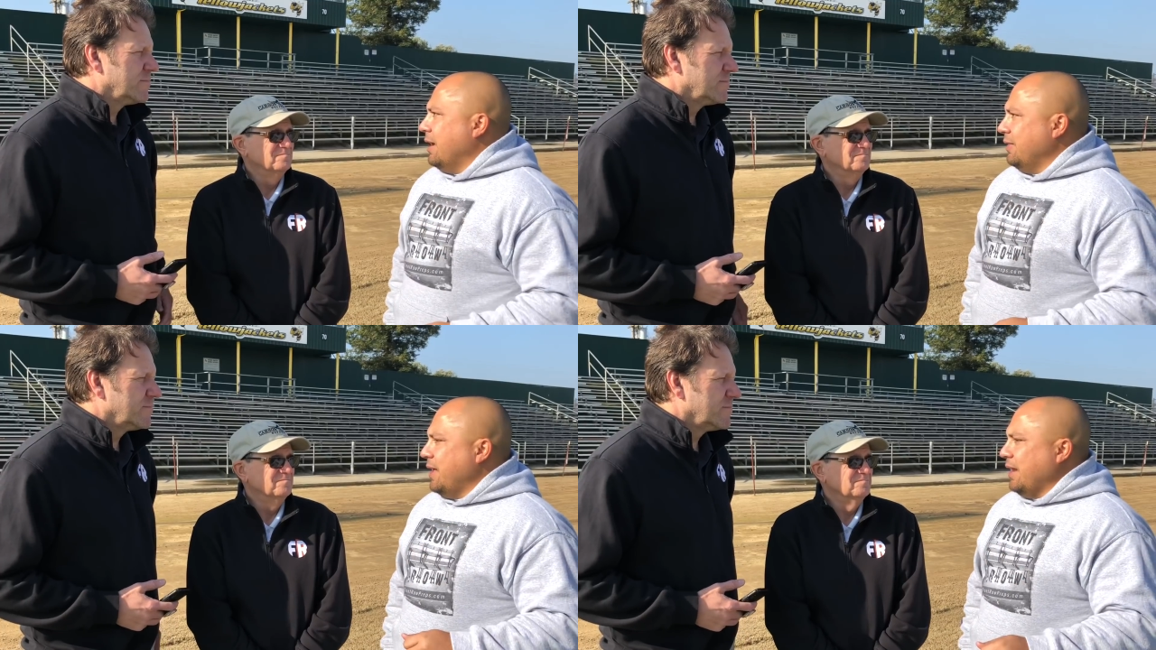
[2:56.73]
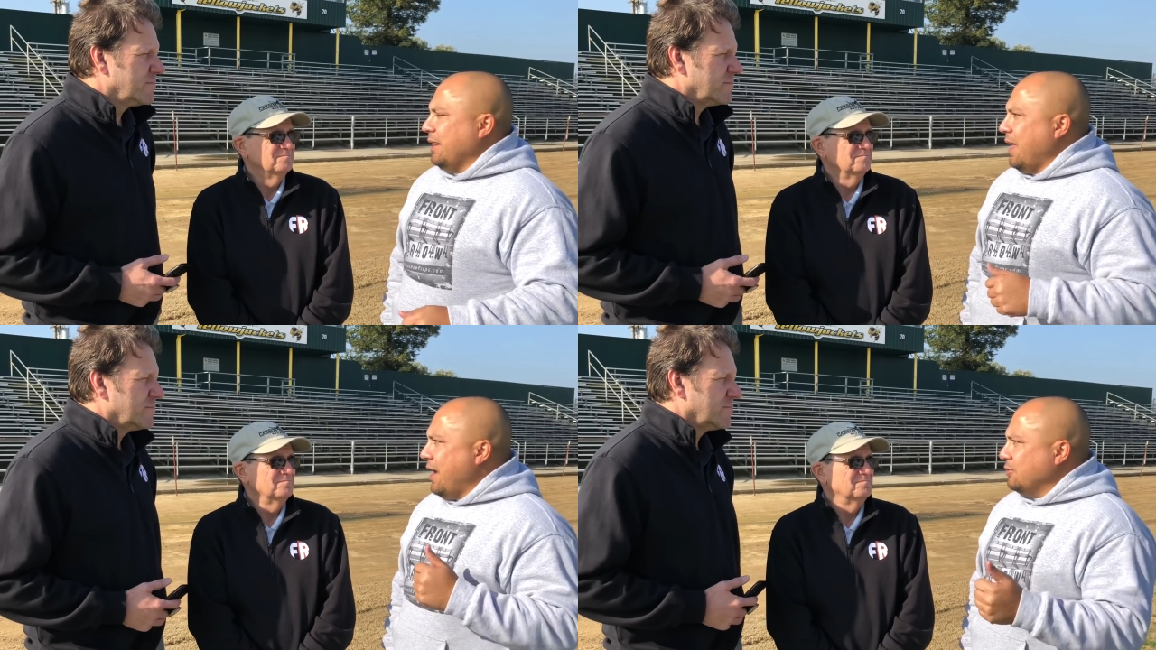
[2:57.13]
Speaker 1: Uh, that
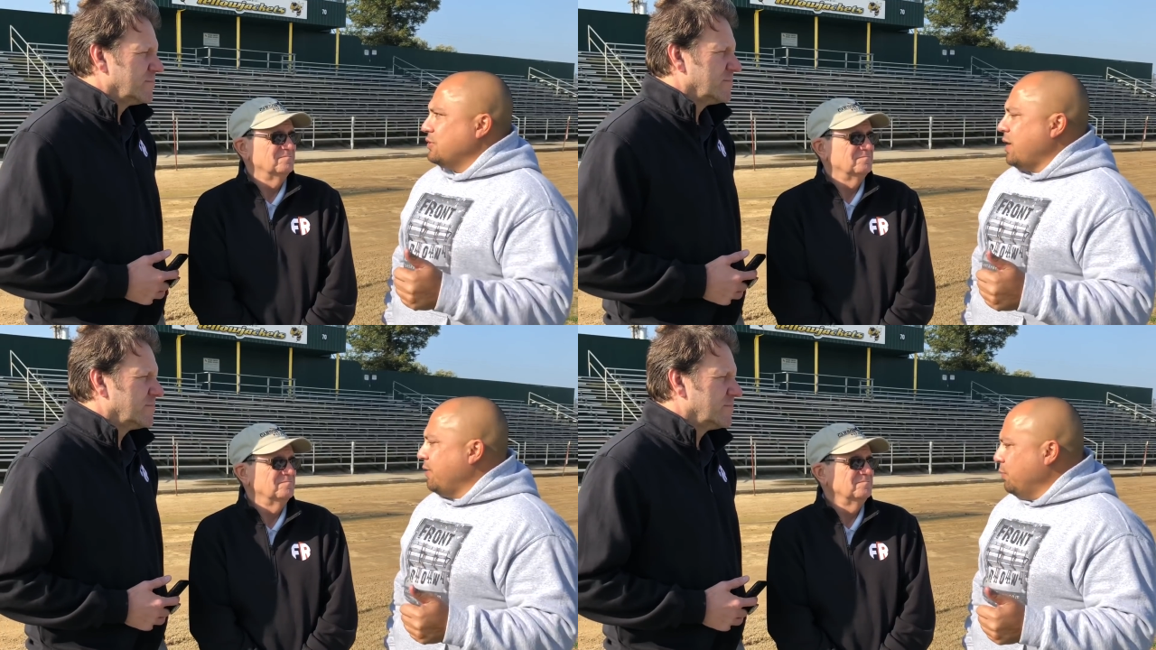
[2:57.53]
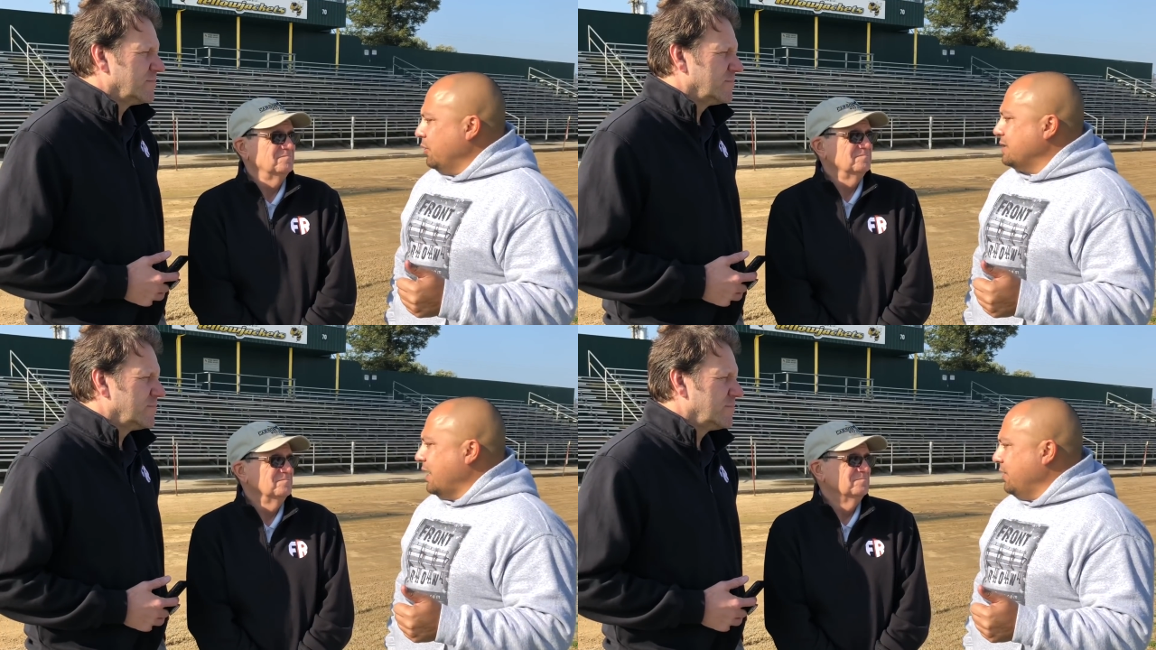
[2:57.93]
allowed
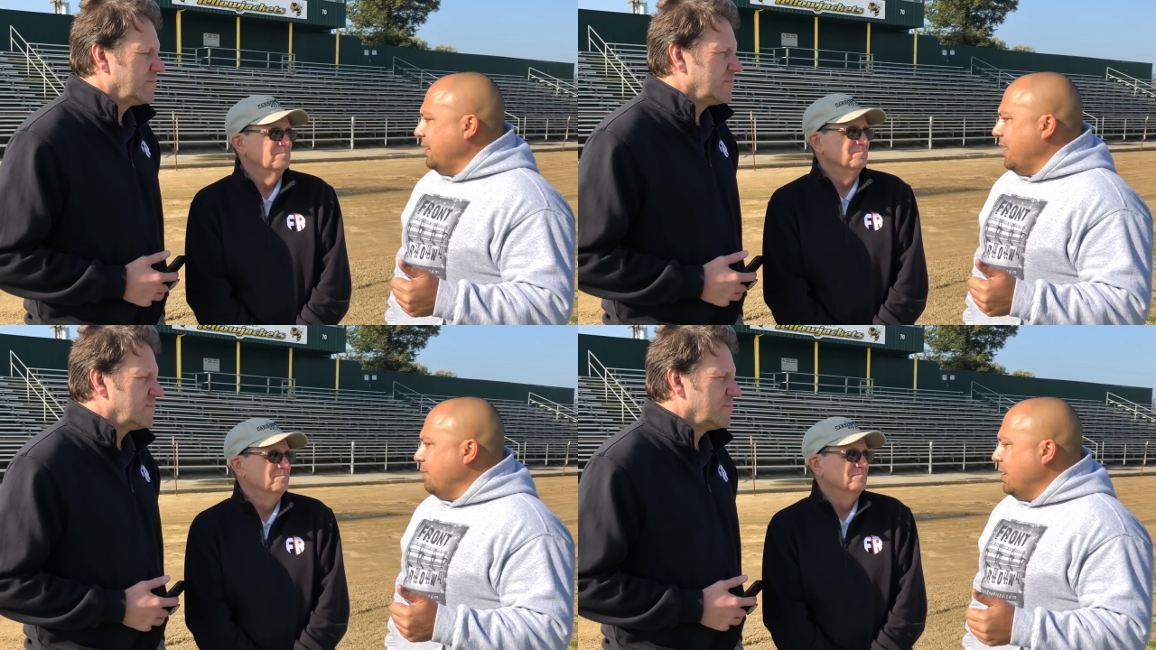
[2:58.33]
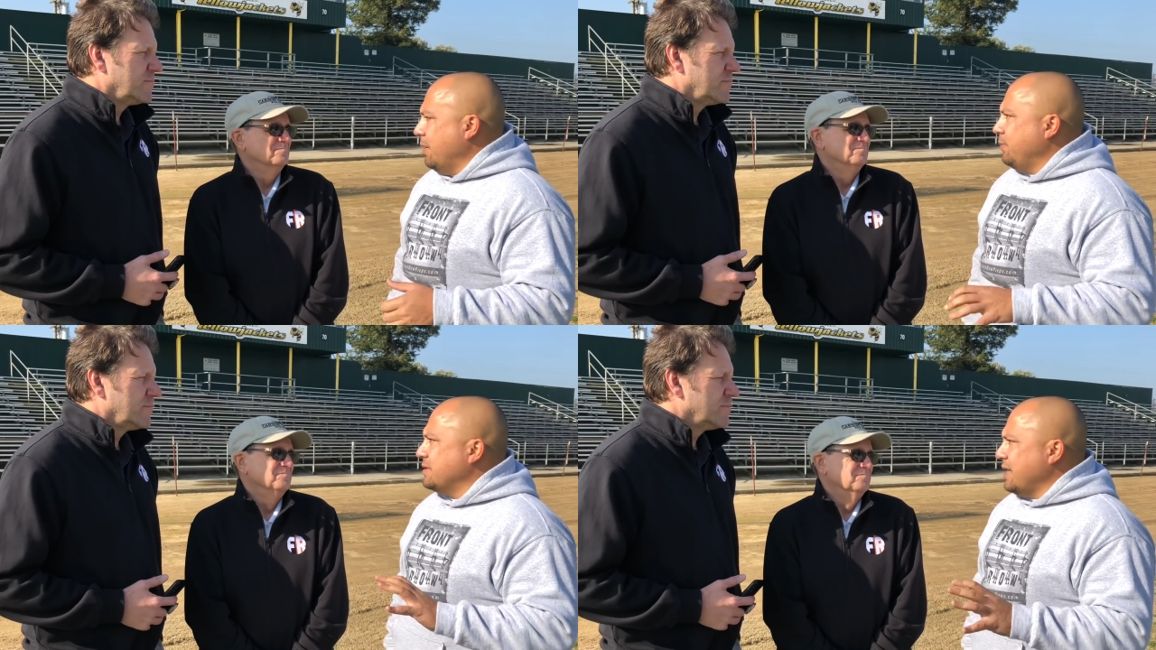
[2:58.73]
Strathmore to tie the game
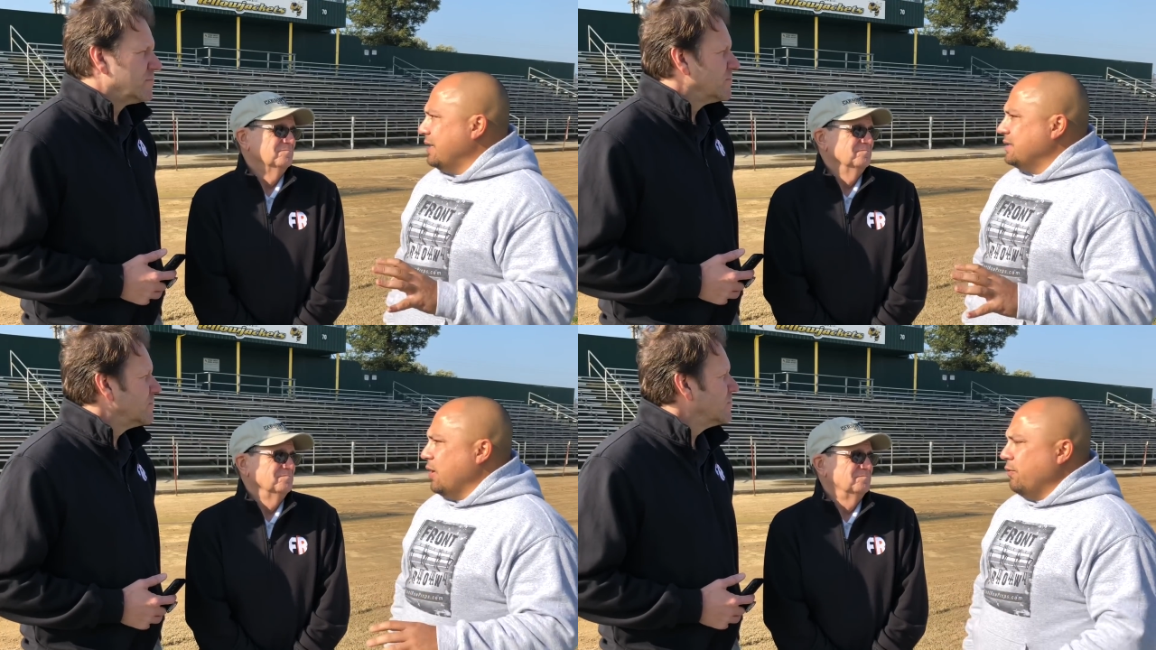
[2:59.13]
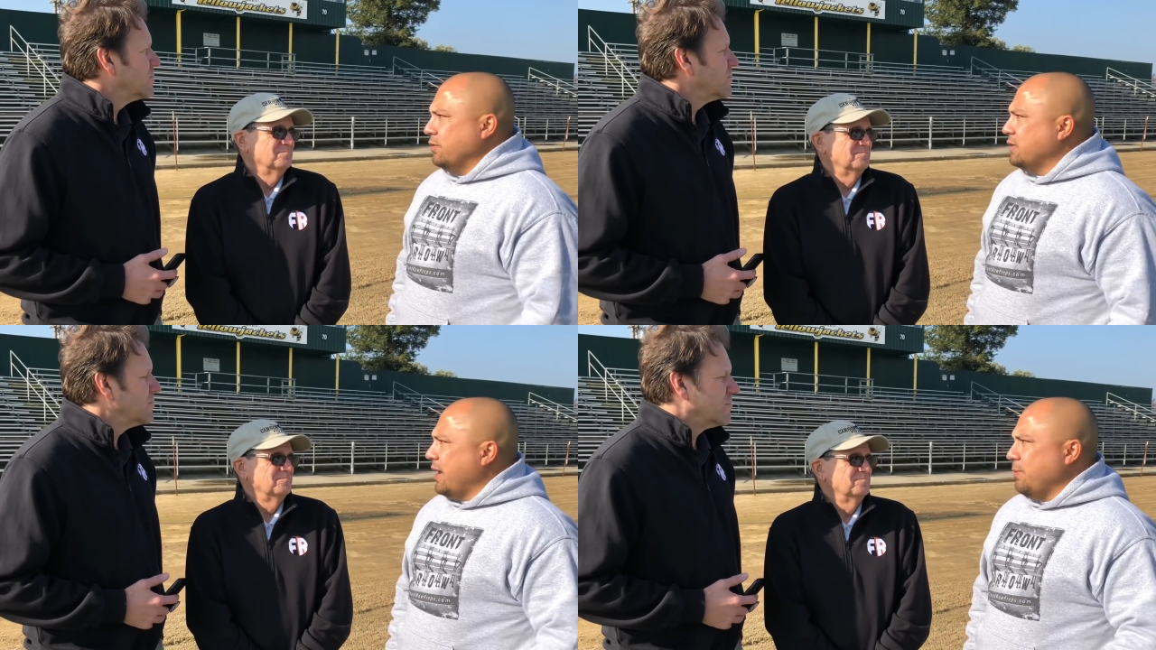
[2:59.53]
up, send it to
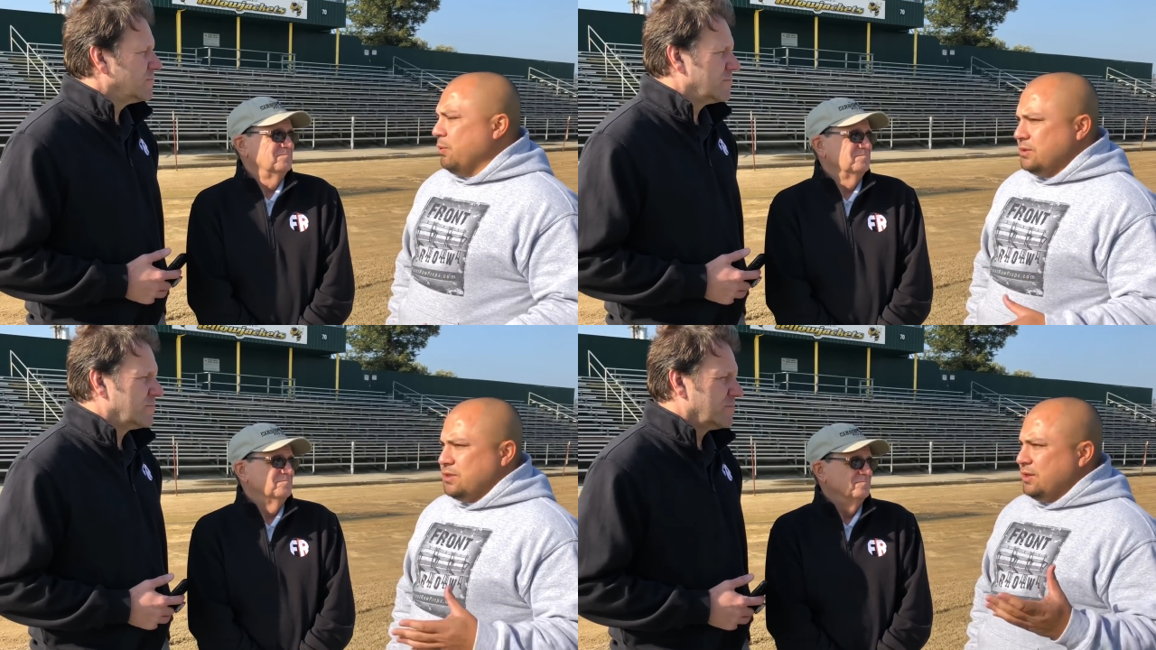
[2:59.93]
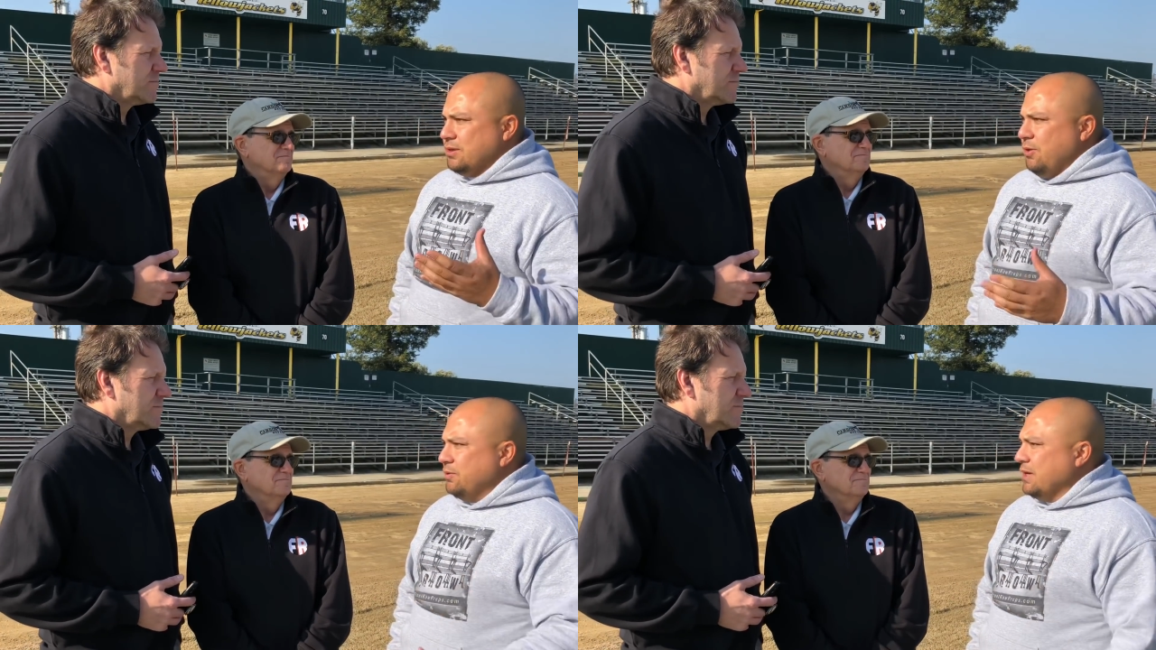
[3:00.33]
overtime, and once you get
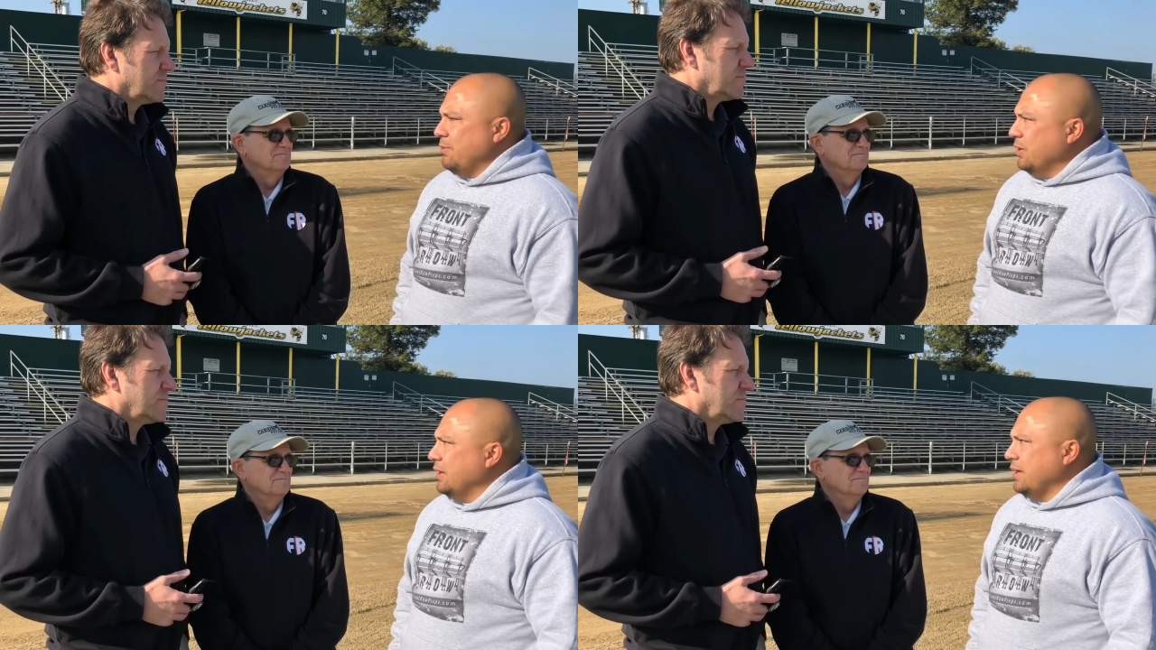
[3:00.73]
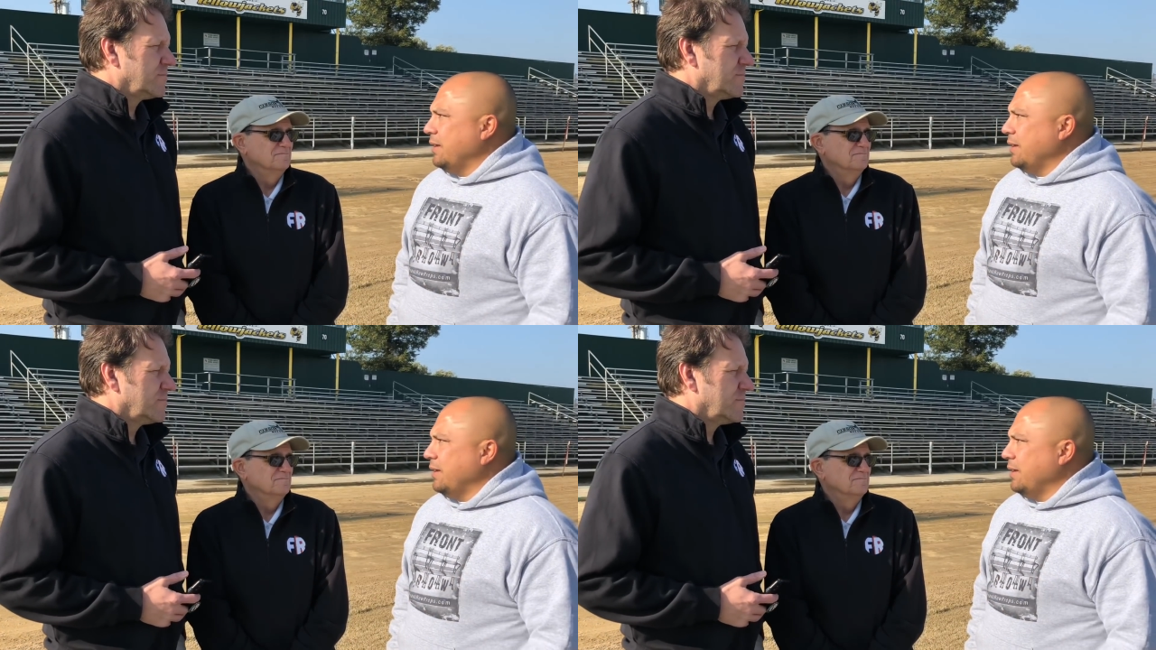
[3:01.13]
to overtime, really,